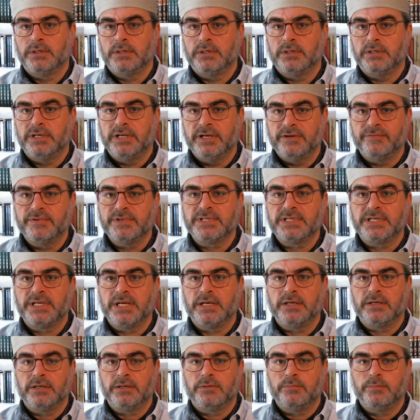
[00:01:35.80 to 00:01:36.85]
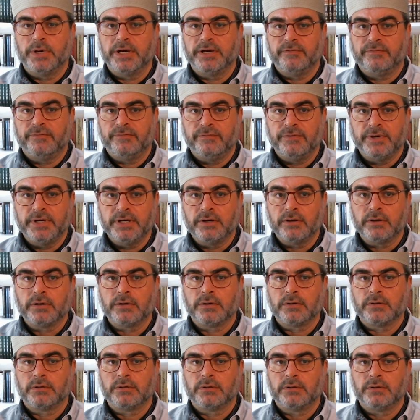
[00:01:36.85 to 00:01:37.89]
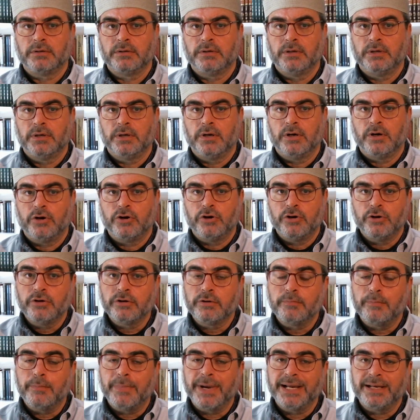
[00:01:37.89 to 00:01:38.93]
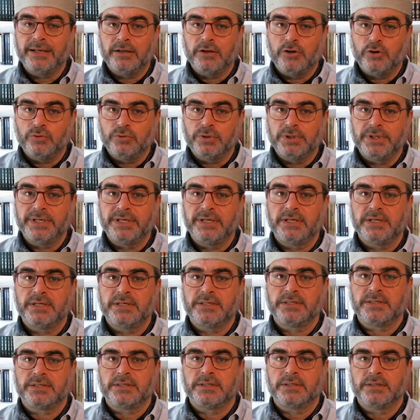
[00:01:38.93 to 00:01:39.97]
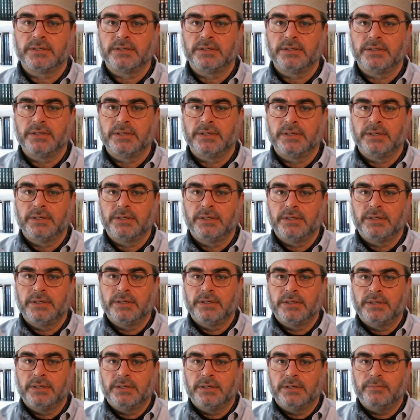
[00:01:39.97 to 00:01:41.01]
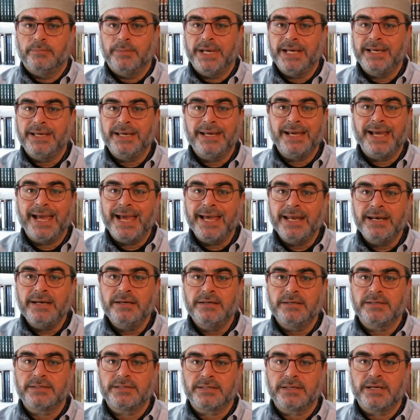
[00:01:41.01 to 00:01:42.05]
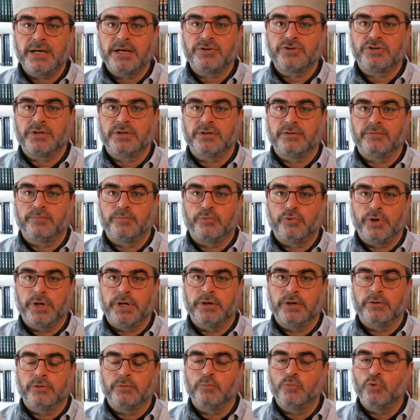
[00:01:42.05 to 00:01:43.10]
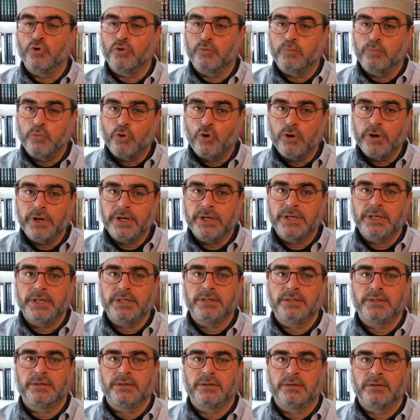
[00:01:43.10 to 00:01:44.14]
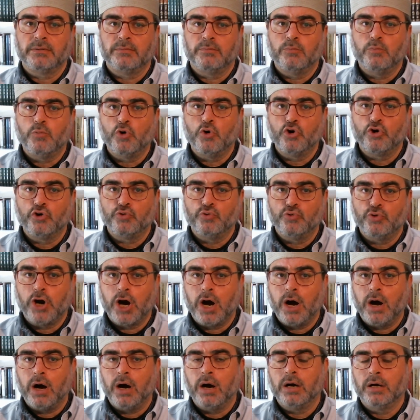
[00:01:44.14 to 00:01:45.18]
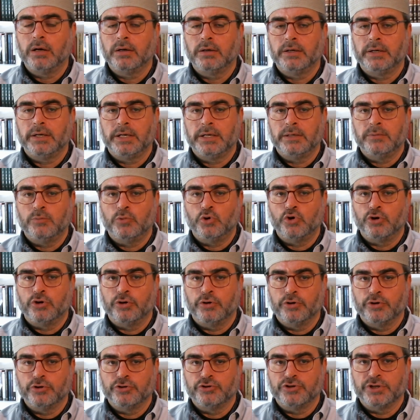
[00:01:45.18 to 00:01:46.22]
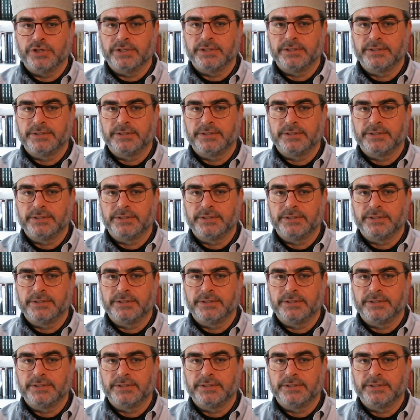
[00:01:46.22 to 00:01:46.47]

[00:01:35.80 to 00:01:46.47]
devastated by fear, hurt by loneliness, making any discussion of prayer more poignant, more raw, and more urgent.